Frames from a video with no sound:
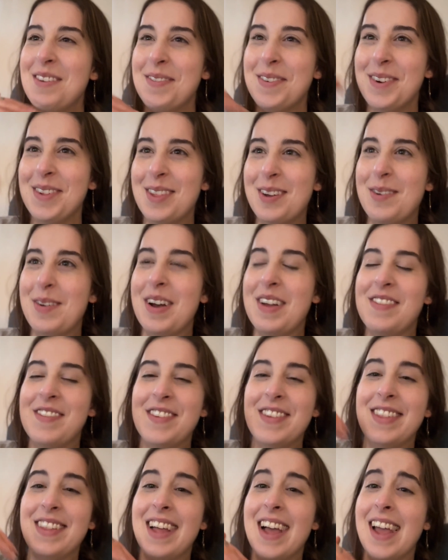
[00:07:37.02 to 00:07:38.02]
heard the
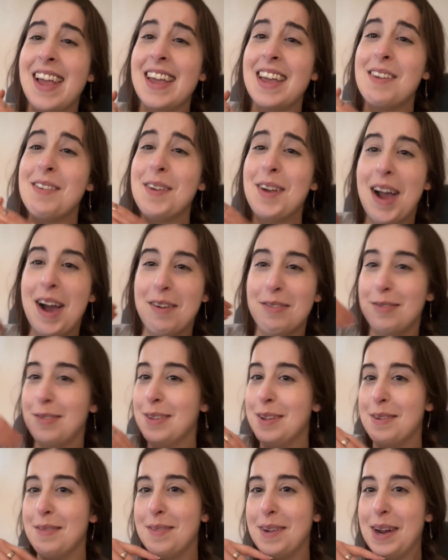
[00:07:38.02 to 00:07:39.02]
question, if your house is
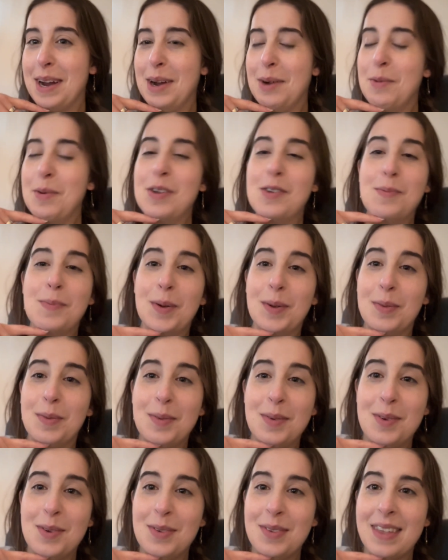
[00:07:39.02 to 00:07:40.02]
on fire, which books
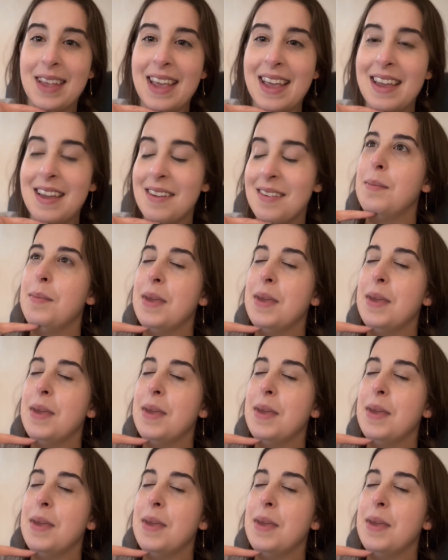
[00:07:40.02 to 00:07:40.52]
would you save?